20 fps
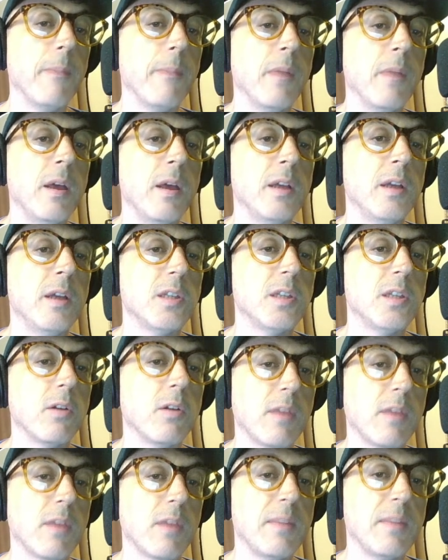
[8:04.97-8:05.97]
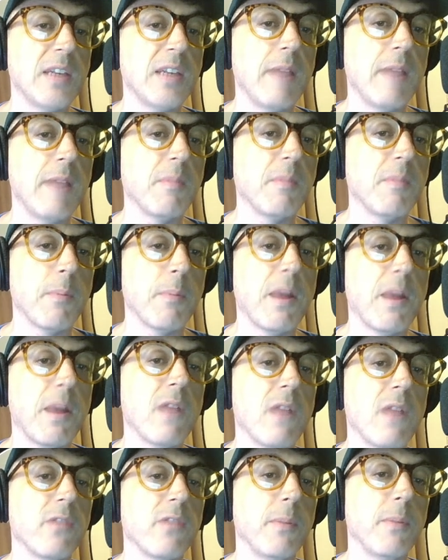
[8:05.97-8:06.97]
So it'll give me time to prepare for the
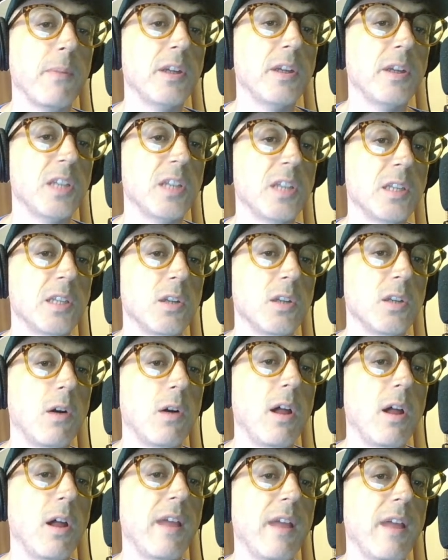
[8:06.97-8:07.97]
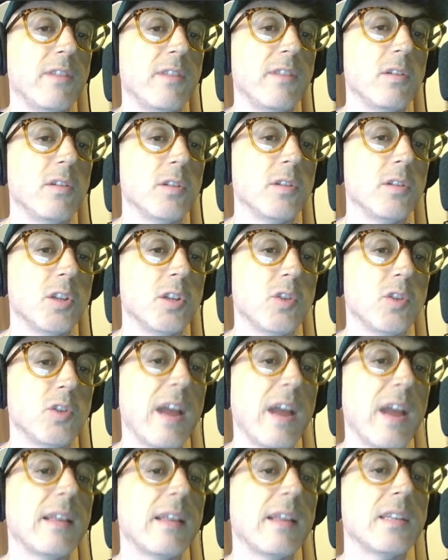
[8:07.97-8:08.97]
punch in. So all I have to do is just drag that
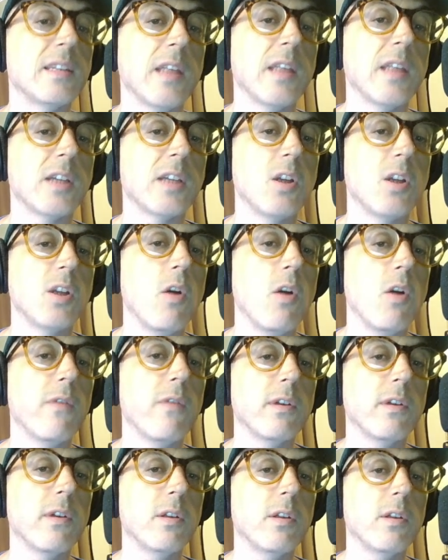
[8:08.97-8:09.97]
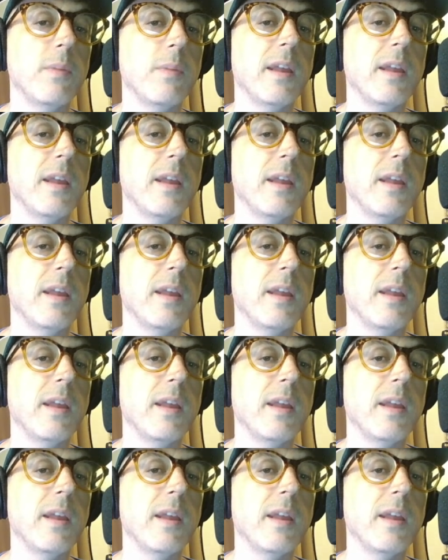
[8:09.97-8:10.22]
selection over a little bit,